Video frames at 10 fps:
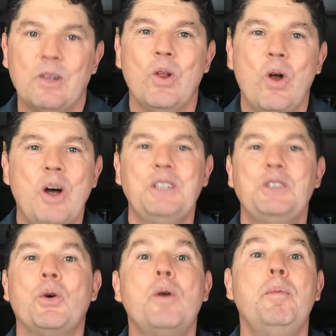Launch
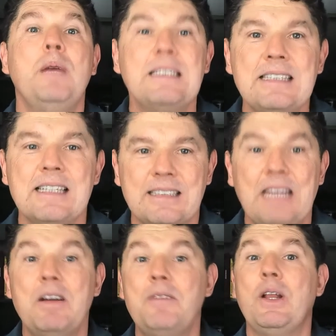your business,
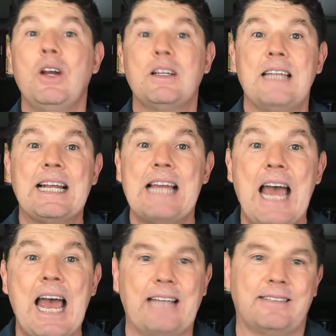even if it looks like
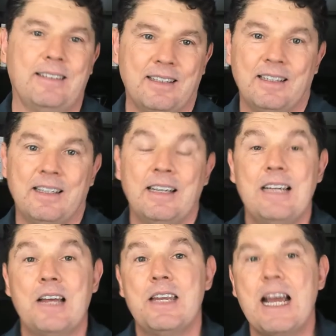that.
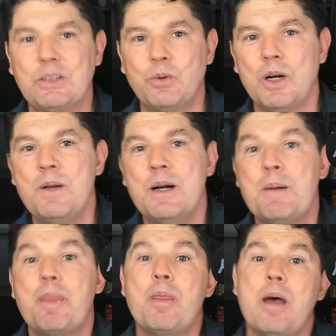Now, the next one,
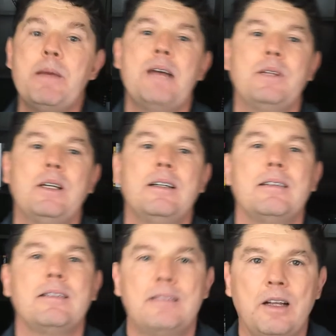I'm going to have to
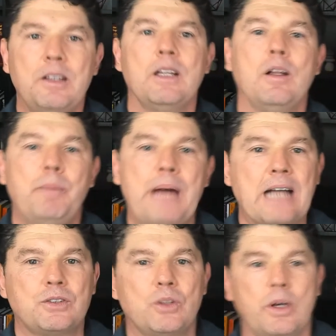tell you a little
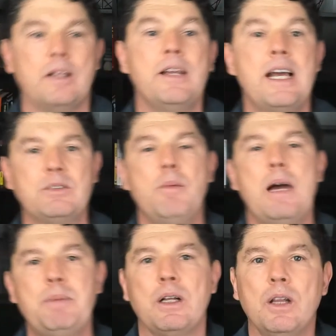backstory. The next one might
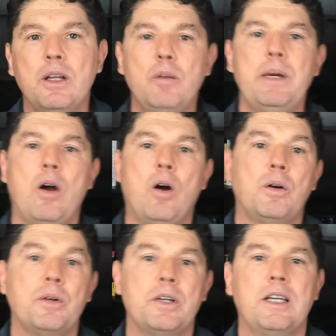be a little bit
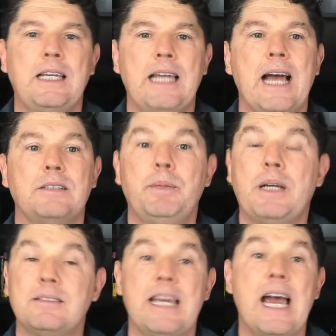harder to guess
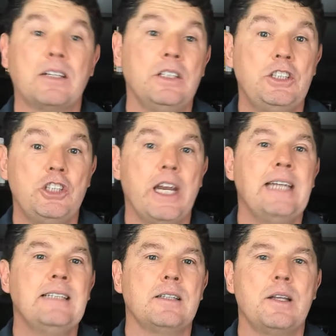because they actually
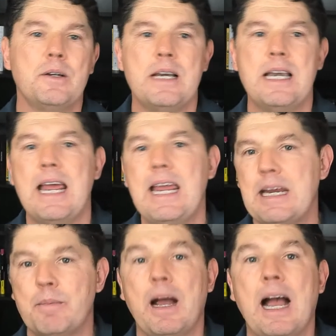changed their
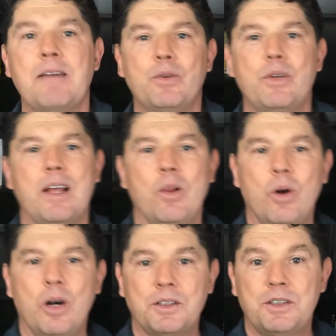name after they
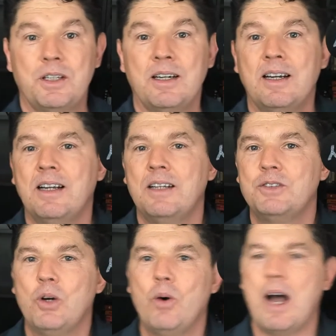launched.
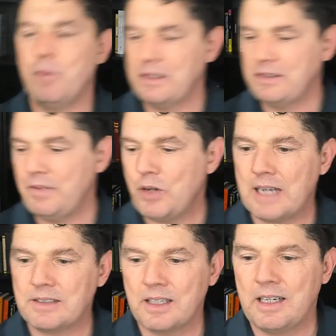So uh, I want to see if you
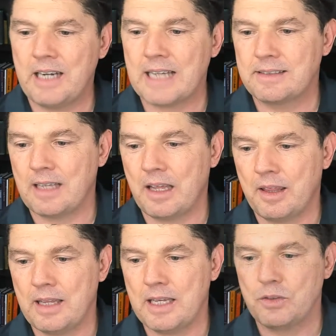guys can guess this